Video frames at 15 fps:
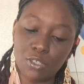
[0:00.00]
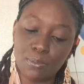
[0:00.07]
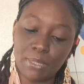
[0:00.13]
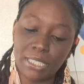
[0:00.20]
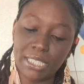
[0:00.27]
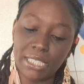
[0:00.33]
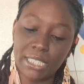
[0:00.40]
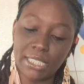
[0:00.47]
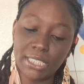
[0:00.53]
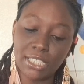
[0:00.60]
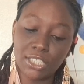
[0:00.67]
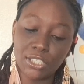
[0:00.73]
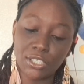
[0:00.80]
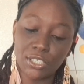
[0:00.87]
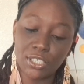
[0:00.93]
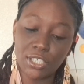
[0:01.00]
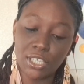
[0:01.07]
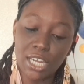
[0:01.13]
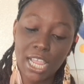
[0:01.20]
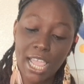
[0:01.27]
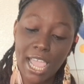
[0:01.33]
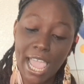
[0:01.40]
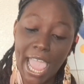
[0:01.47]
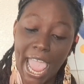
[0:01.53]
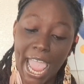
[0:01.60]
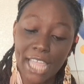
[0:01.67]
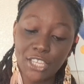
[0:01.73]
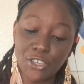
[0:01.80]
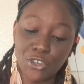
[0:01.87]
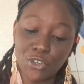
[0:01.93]
It'll be easier
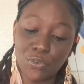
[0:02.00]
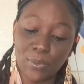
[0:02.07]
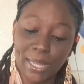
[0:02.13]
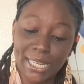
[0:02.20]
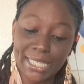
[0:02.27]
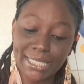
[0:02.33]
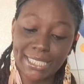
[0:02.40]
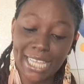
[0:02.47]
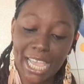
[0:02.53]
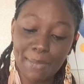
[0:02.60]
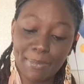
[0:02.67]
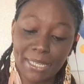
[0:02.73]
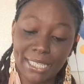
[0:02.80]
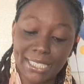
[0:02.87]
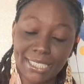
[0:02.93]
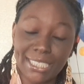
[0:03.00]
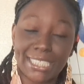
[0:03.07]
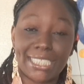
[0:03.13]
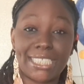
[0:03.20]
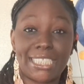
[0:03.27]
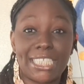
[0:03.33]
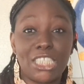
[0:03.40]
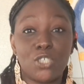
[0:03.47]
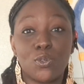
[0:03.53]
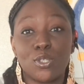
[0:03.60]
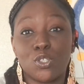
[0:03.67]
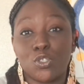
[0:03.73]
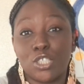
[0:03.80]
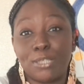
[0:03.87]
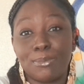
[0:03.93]
and your greatest happiness to see
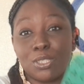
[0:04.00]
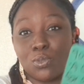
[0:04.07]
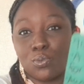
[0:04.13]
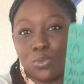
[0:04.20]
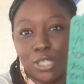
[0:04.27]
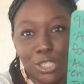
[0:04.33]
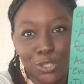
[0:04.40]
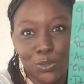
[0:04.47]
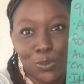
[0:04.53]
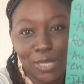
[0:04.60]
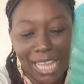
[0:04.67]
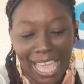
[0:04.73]
your dreams real.